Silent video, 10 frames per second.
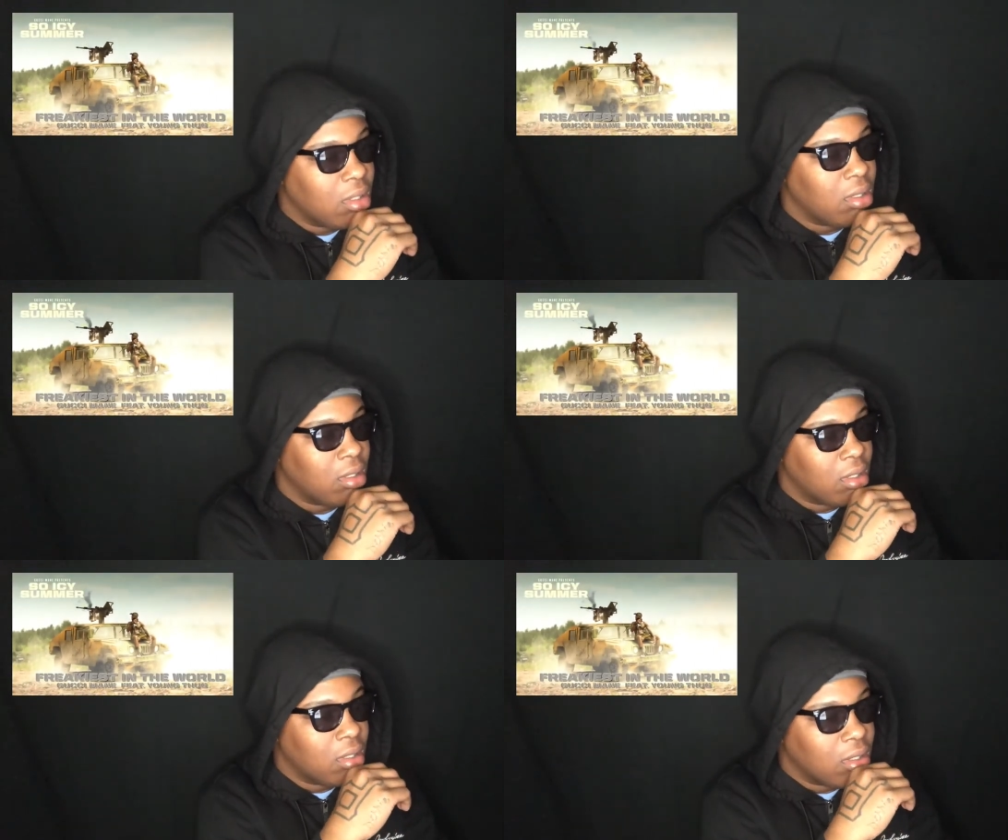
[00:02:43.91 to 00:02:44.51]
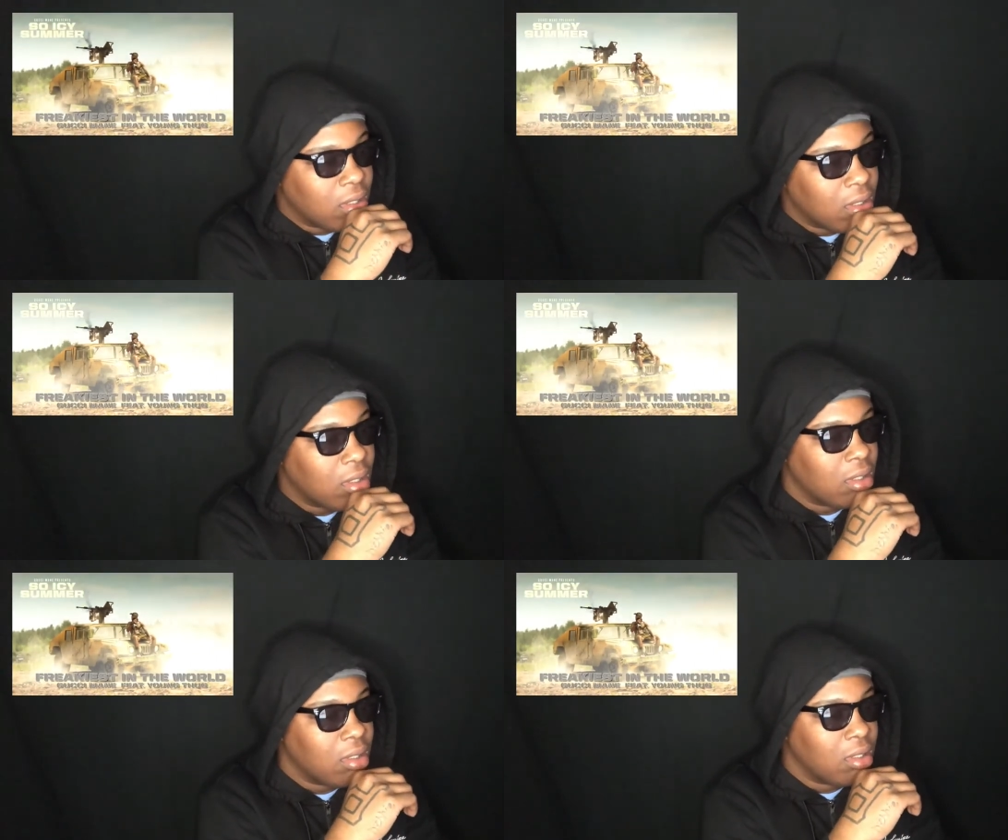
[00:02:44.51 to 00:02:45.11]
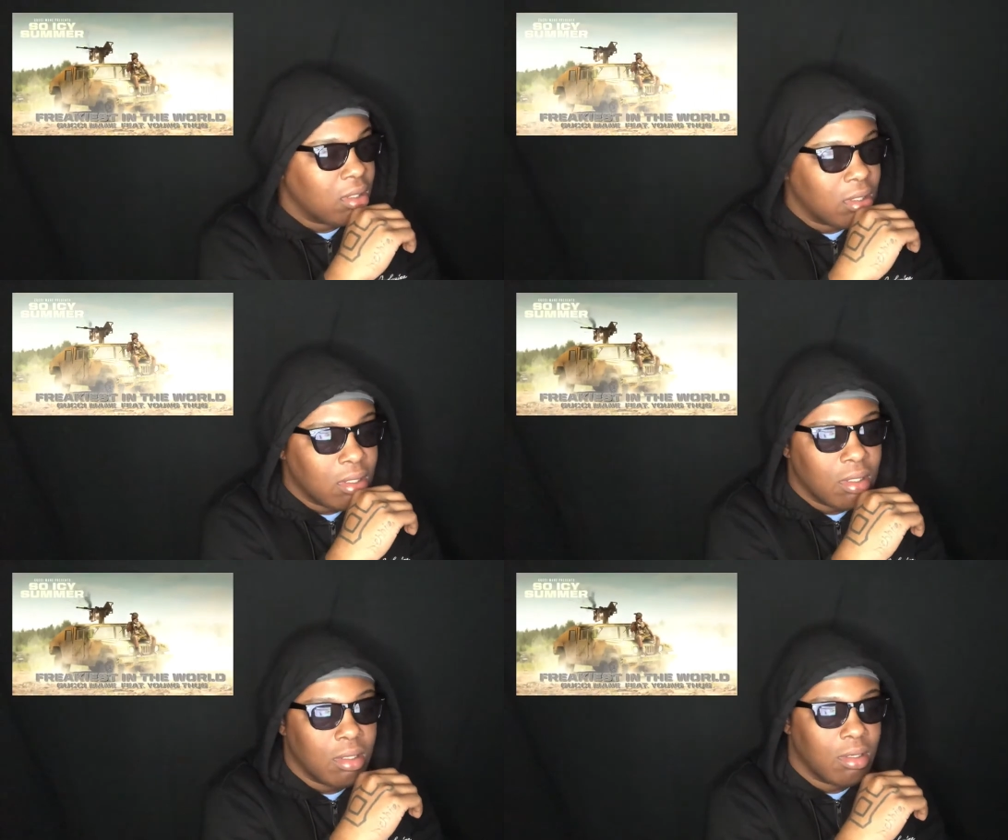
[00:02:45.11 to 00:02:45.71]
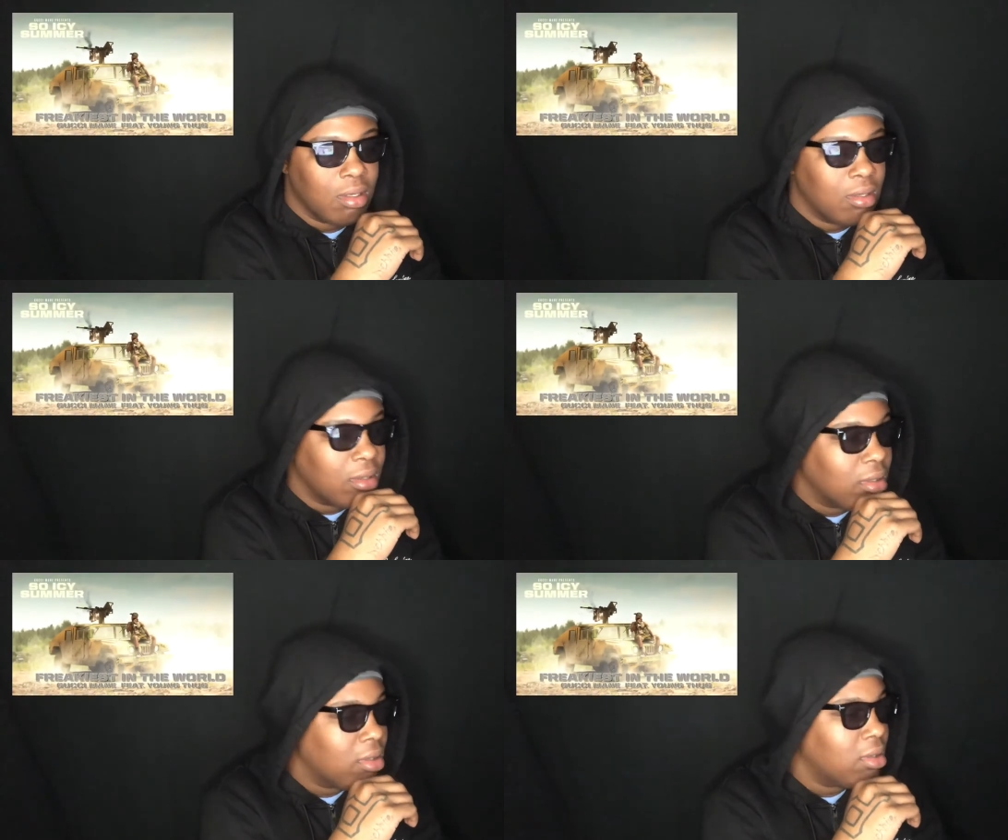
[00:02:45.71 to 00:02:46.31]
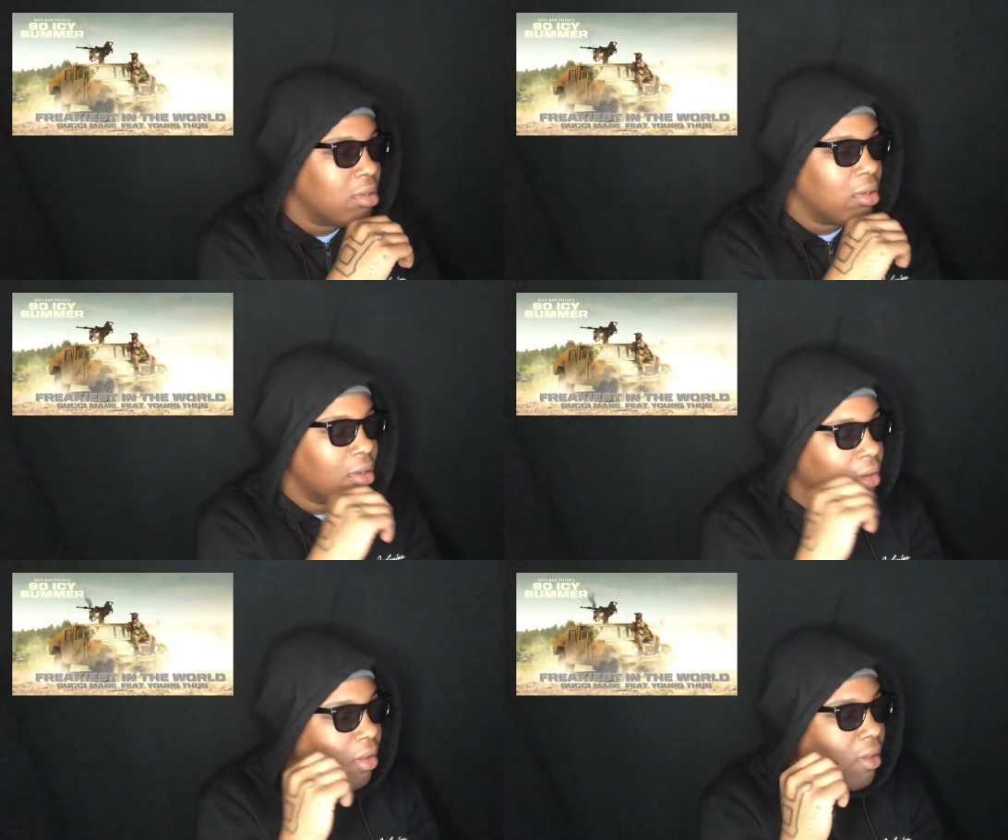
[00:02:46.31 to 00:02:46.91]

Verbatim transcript: Slop on my knob, babe, don't blow it, that's your job.